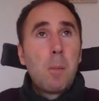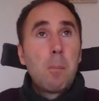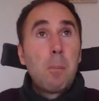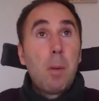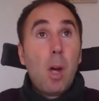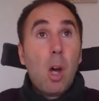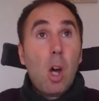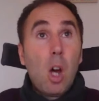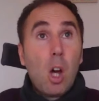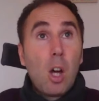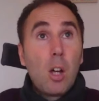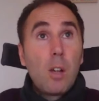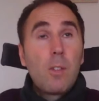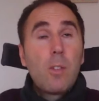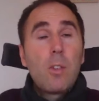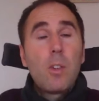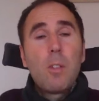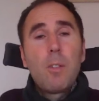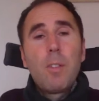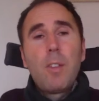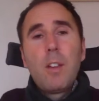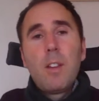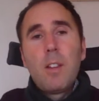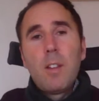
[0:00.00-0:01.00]
parts
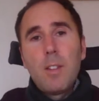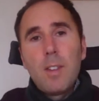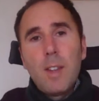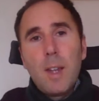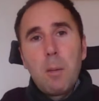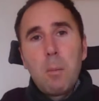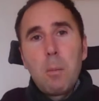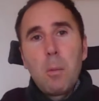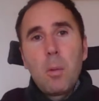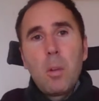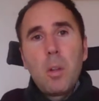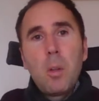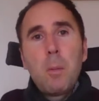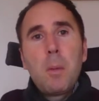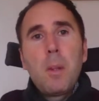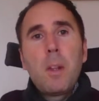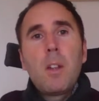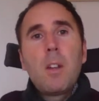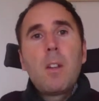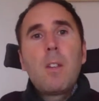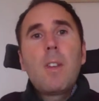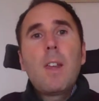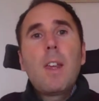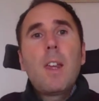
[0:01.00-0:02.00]
of the disabled
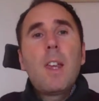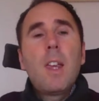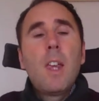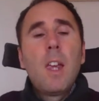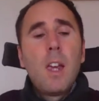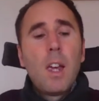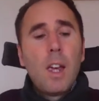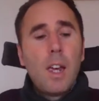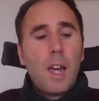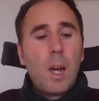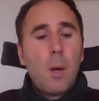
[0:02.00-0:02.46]
community.